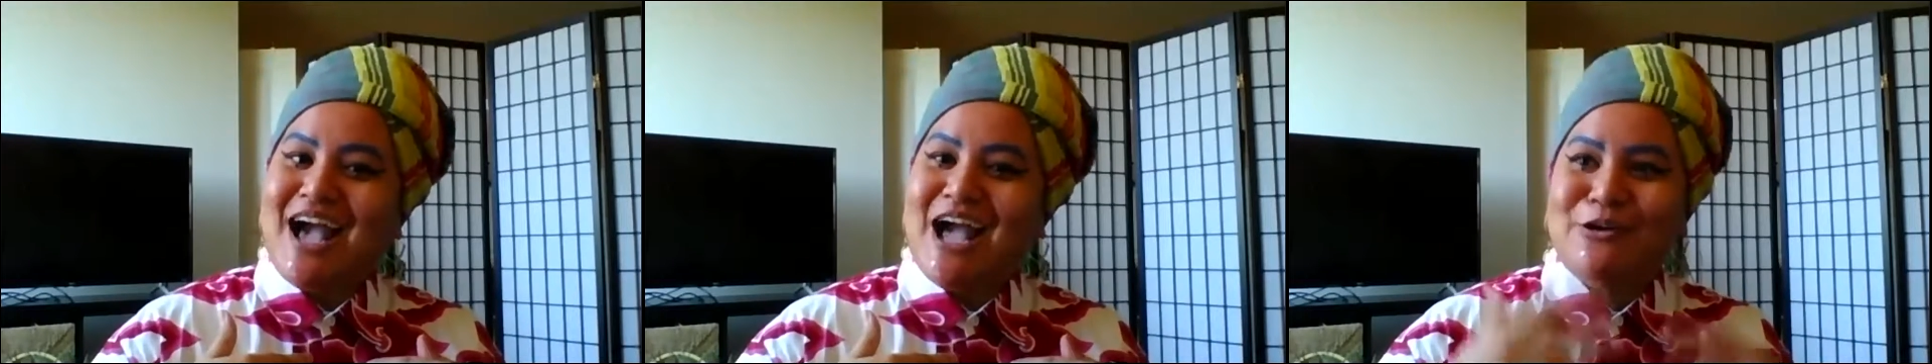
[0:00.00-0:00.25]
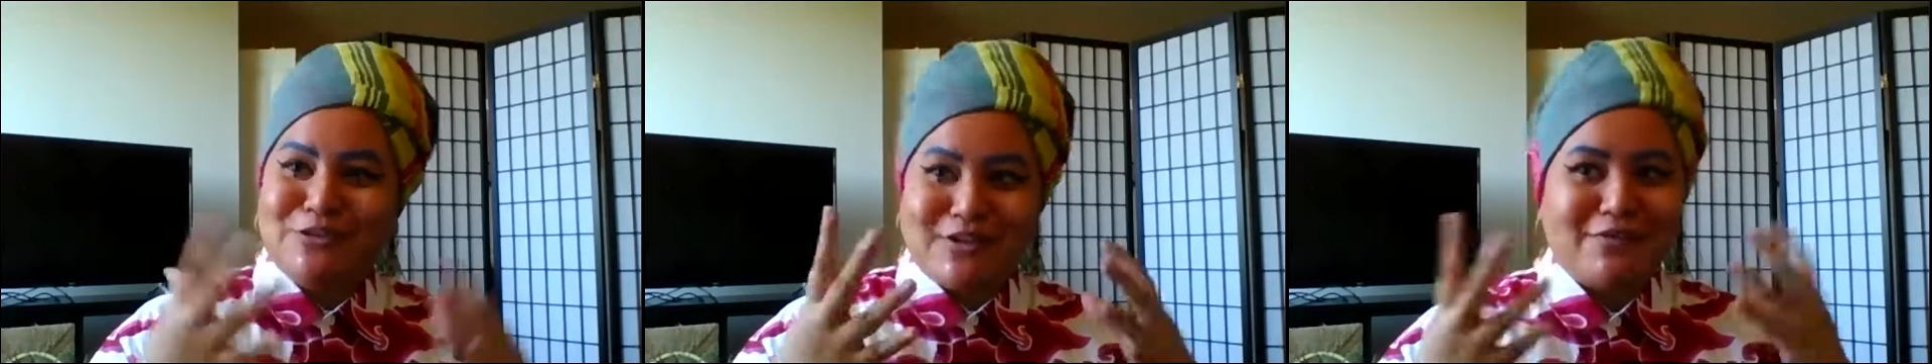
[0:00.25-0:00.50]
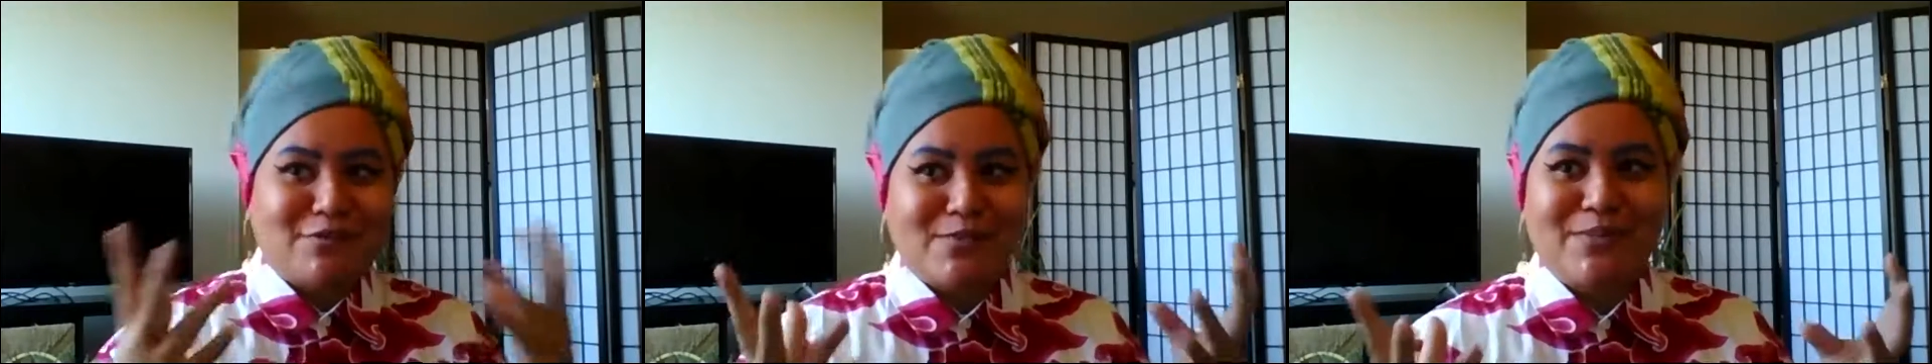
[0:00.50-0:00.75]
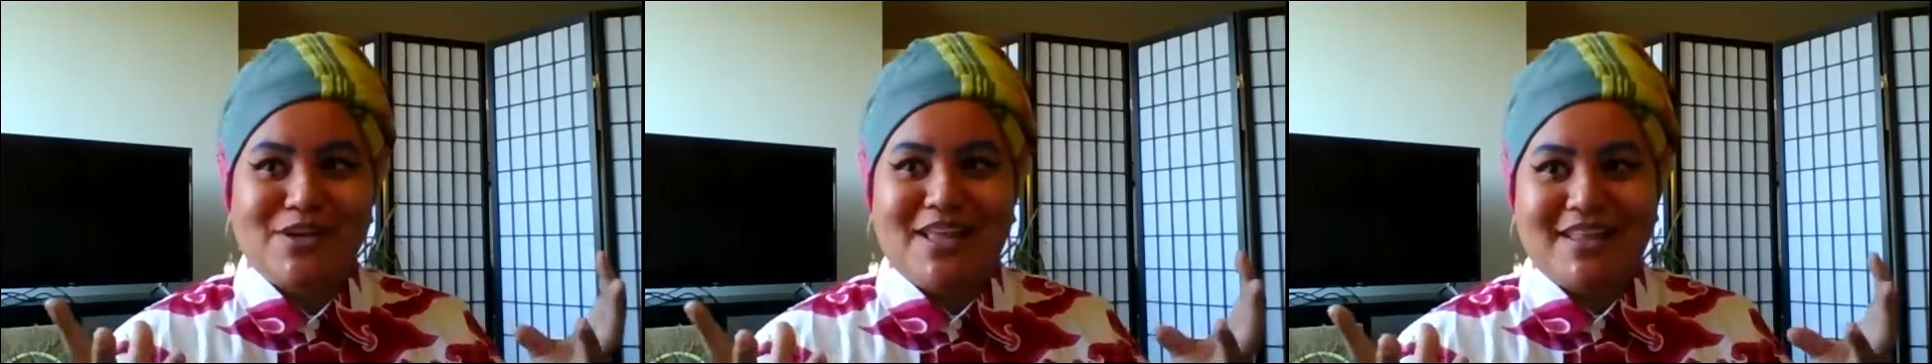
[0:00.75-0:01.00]
I also have to
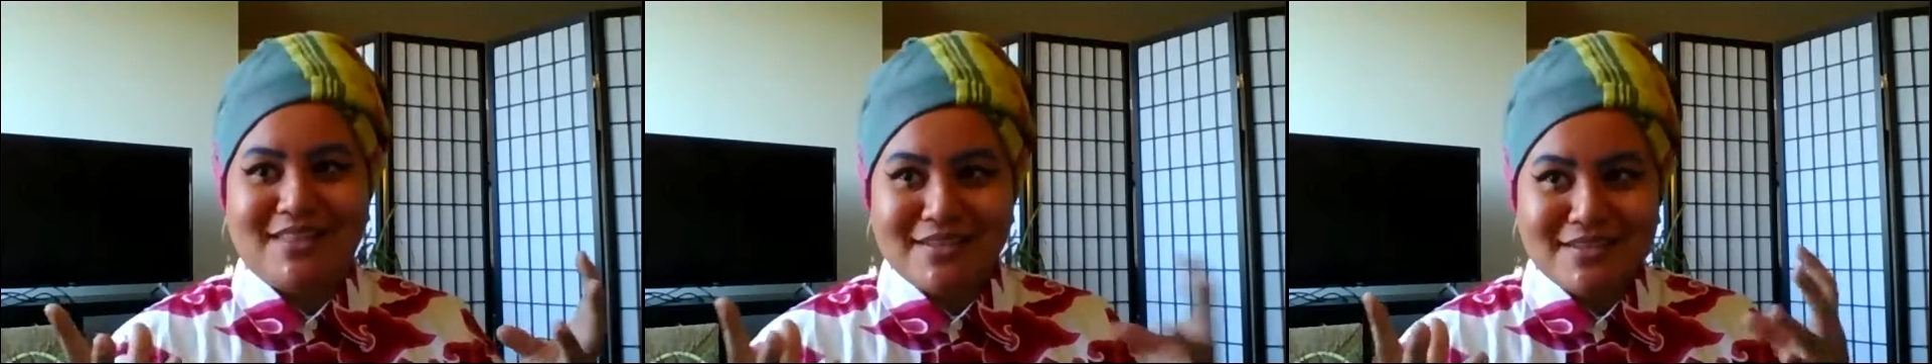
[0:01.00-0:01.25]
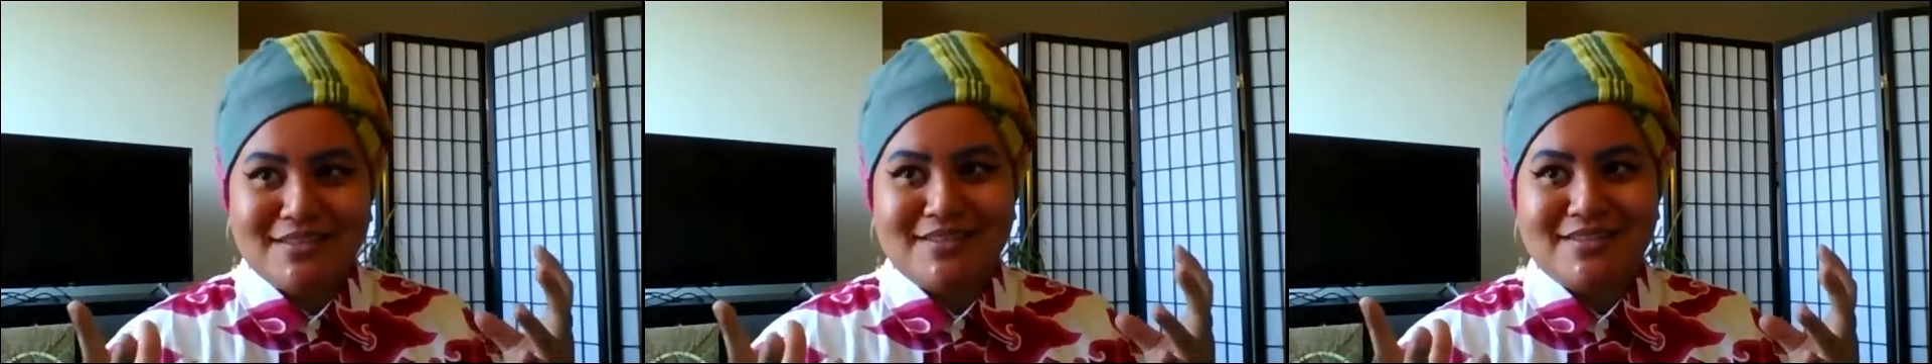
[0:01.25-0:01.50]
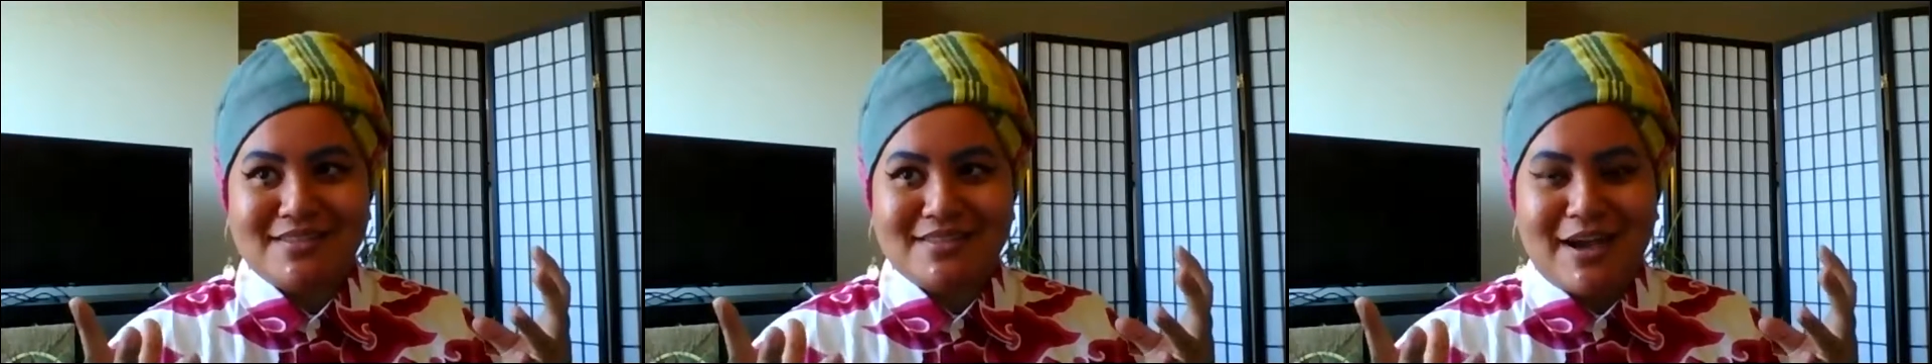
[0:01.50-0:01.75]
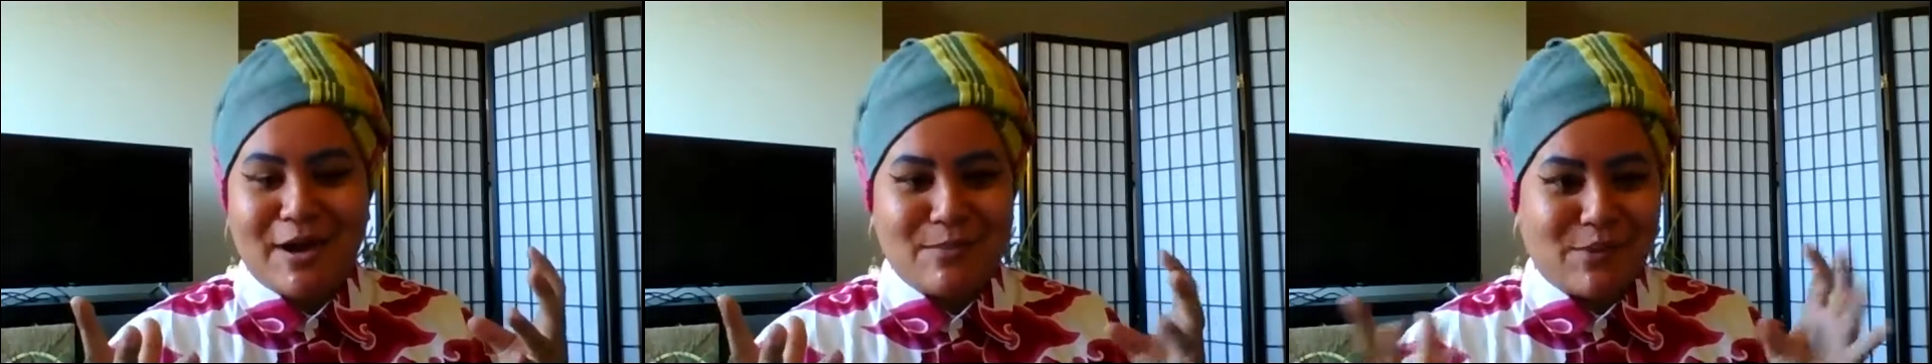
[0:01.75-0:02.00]
remember like this is
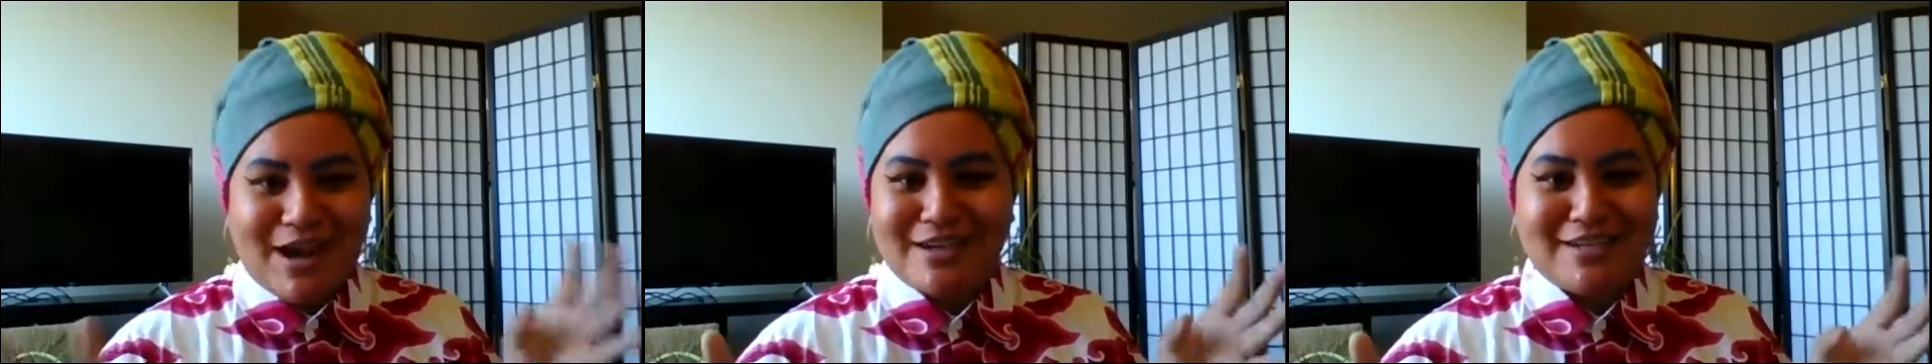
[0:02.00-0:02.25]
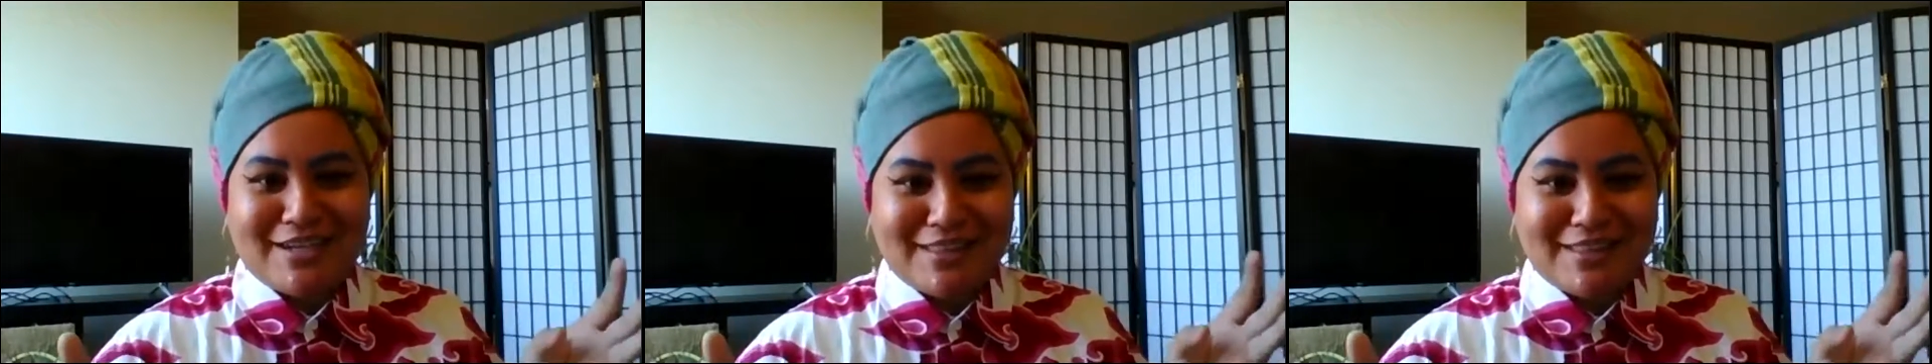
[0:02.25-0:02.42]
a project